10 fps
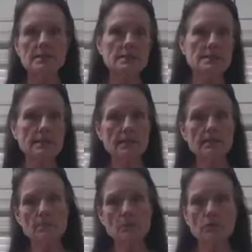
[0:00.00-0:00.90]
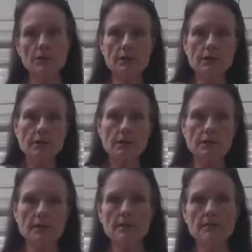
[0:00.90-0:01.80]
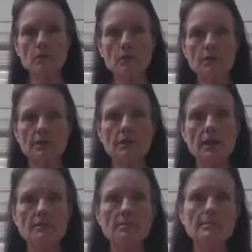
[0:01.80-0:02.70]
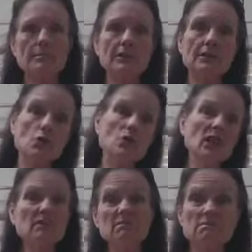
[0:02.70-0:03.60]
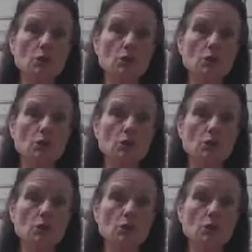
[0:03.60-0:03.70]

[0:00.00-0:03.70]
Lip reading: Just get it moving. Get it moving. A lot of people did hula.